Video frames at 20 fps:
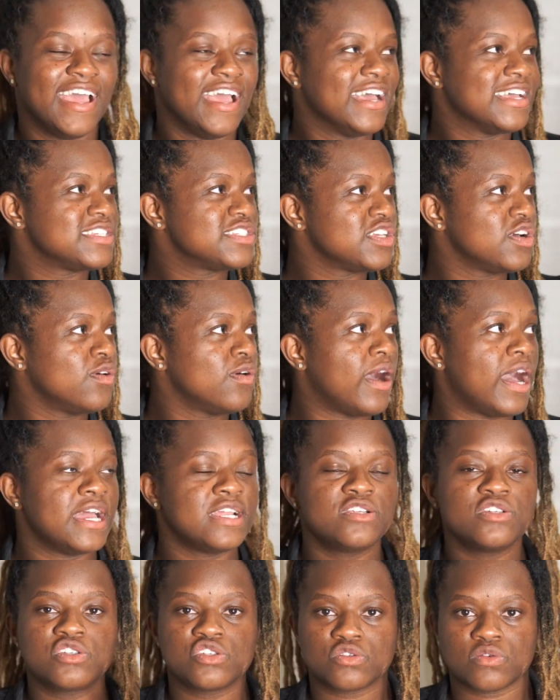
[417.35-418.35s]
So I
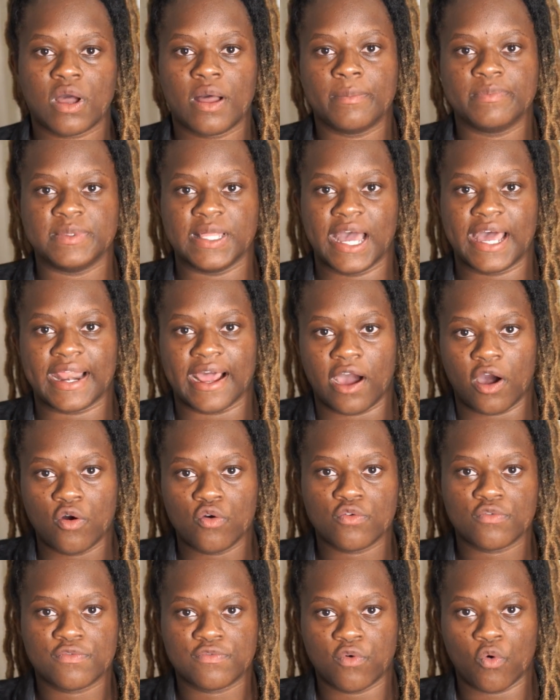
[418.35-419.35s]
just swapped that
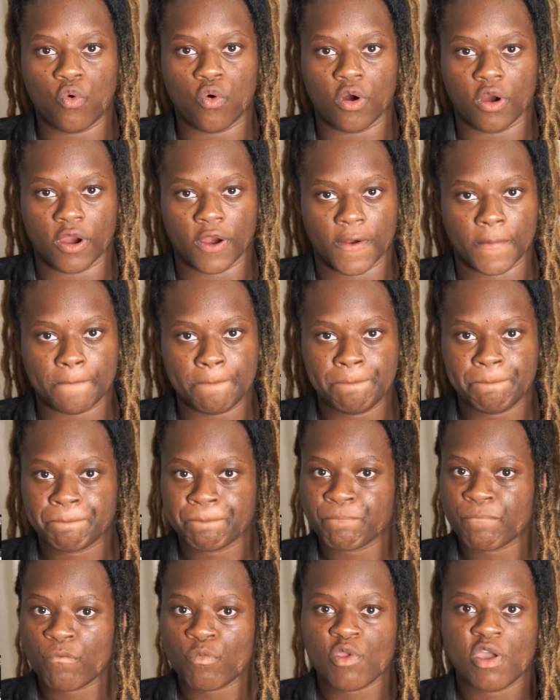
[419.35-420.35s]
out for
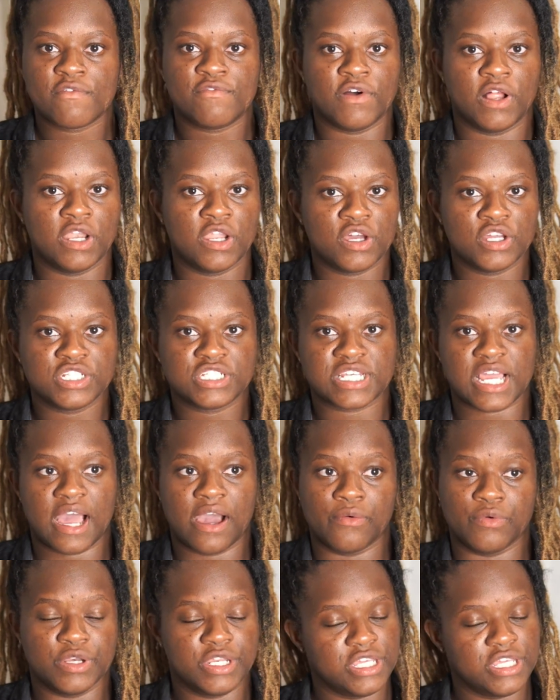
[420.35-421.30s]
lunch. I would